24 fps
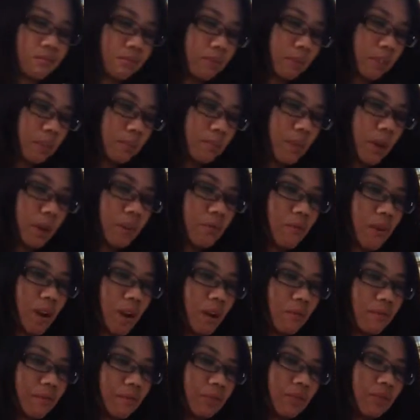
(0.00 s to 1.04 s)
Spend
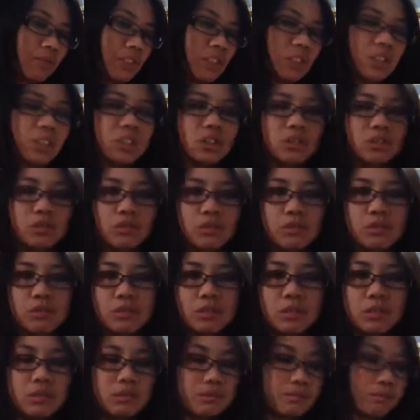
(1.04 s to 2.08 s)
around
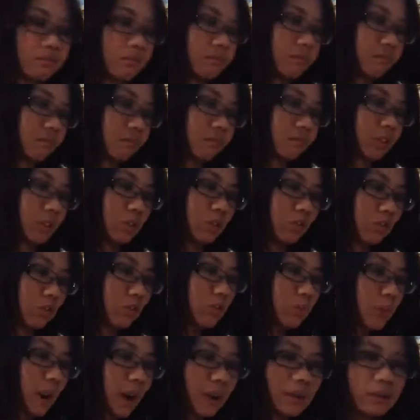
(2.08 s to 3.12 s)
$56. That's not
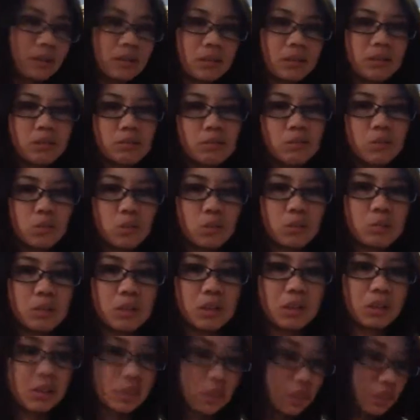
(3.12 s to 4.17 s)
too bad, is it? It was a bit
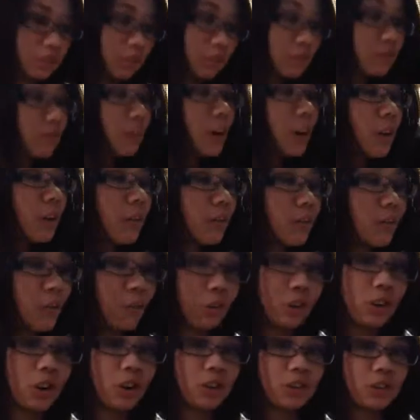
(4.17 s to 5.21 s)
excessive
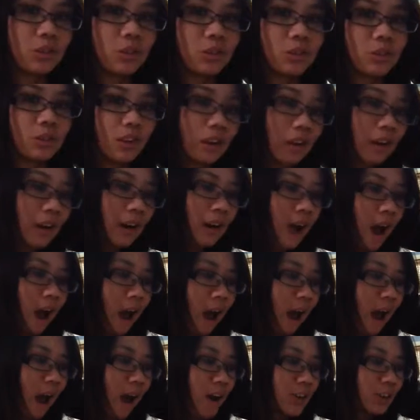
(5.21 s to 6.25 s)
for Daiso.
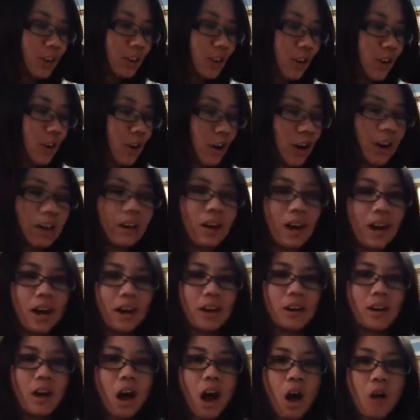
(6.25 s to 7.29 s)
So,
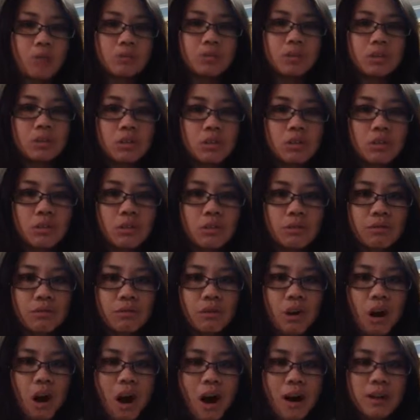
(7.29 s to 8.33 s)
okay, I'm just going to go through
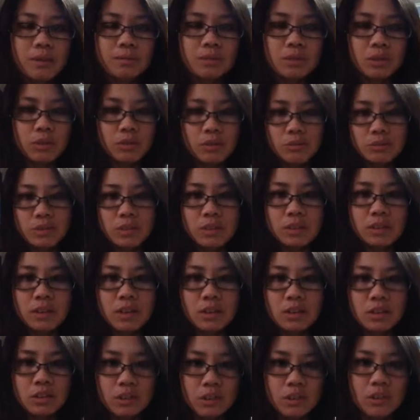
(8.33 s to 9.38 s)
the items on the
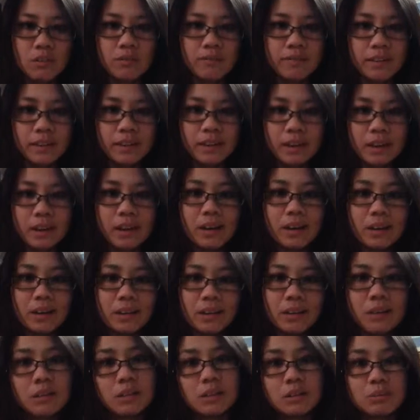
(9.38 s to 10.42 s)
receipt so I don't forget
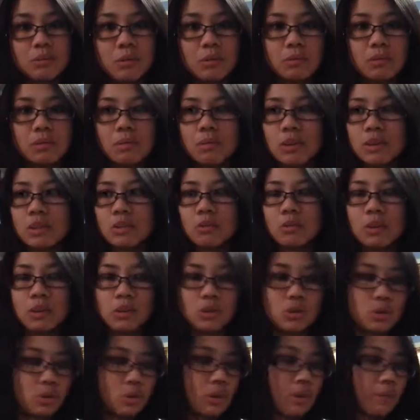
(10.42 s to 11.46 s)
anything. That's probably the best way
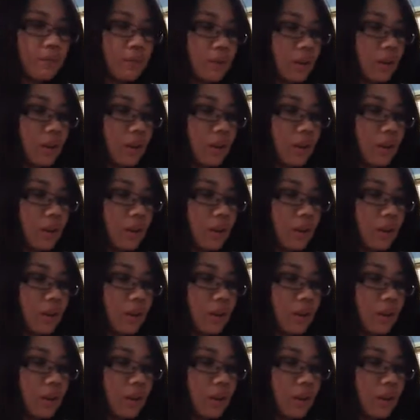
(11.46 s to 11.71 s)
to do it.